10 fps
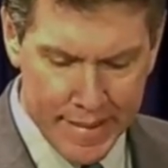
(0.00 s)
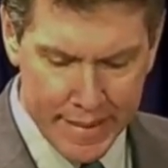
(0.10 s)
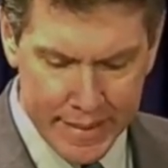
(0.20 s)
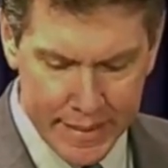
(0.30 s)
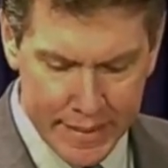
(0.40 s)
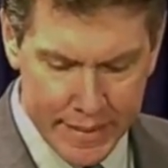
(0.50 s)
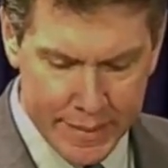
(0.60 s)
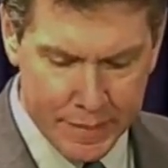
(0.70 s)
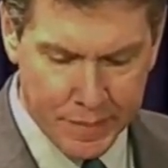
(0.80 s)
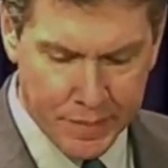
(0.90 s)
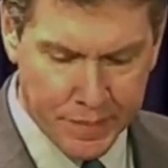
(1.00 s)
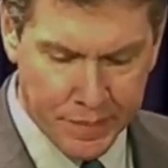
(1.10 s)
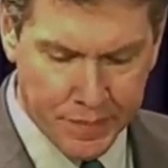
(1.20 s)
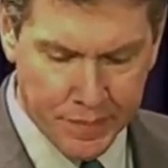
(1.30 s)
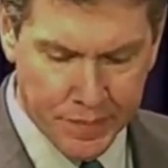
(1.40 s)

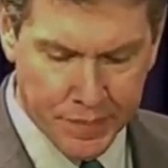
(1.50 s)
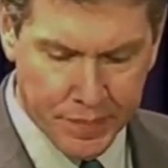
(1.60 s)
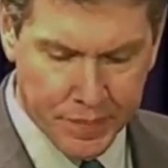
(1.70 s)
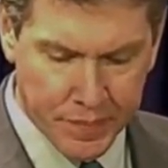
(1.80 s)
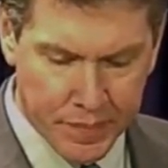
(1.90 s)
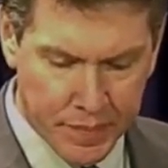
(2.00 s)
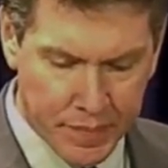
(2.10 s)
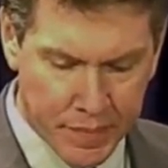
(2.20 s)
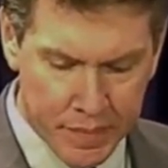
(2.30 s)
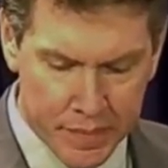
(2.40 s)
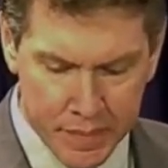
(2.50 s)
Nothing is said.